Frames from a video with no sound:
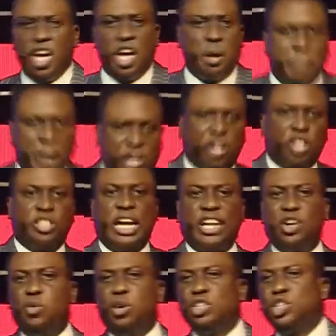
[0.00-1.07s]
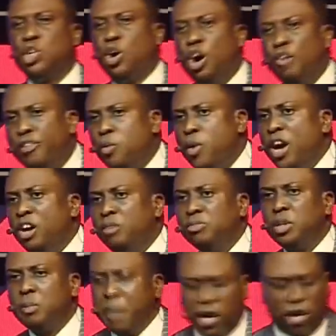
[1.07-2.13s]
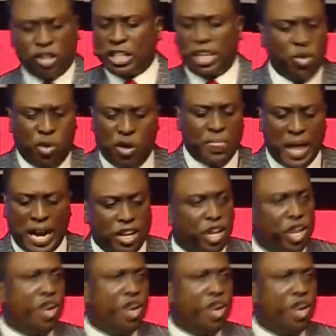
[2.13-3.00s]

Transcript: because I don't want you overwhelmed, because I don't want that,